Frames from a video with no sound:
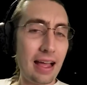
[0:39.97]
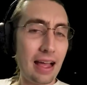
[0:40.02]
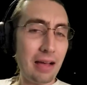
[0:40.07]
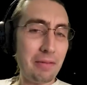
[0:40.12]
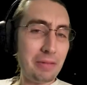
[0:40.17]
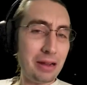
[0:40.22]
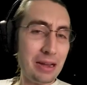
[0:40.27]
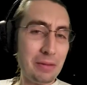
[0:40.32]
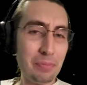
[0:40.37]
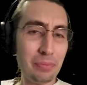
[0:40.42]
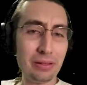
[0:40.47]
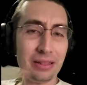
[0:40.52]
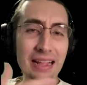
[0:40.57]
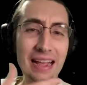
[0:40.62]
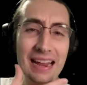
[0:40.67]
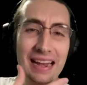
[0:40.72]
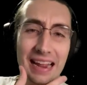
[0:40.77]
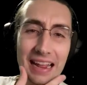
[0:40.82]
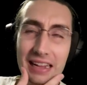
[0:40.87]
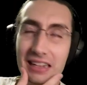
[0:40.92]
How many
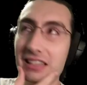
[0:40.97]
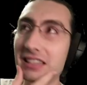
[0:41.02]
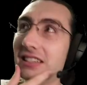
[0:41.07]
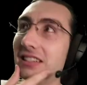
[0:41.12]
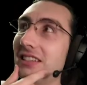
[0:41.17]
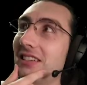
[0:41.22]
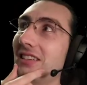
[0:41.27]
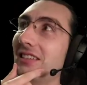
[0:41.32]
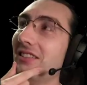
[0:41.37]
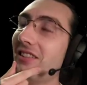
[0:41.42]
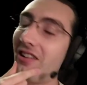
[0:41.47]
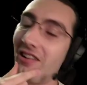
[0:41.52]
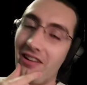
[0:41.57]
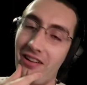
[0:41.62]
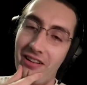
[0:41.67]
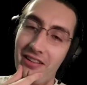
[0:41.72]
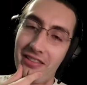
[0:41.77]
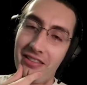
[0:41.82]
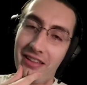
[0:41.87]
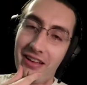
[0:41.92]
planets
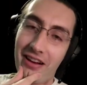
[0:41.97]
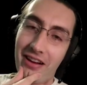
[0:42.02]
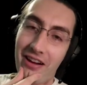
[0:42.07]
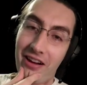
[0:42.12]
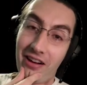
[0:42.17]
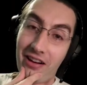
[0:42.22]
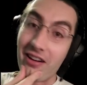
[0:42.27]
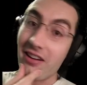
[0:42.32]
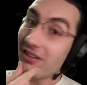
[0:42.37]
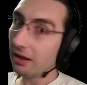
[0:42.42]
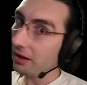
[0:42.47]
are there?